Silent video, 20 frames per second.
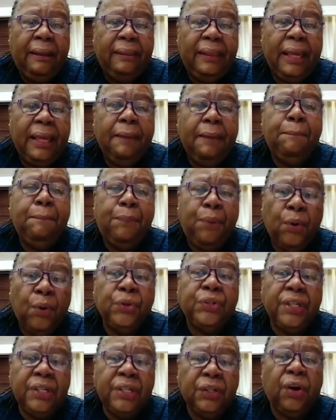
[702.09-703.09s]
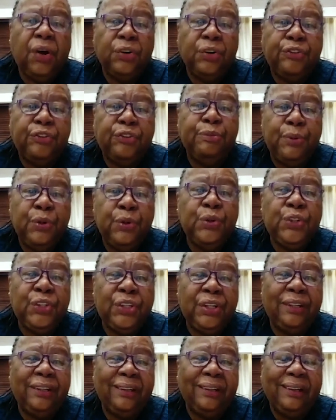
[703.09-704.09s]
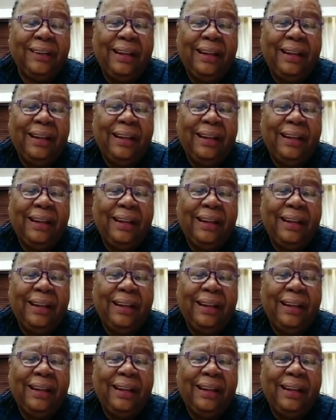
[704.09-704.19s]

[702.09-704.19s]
the important contribution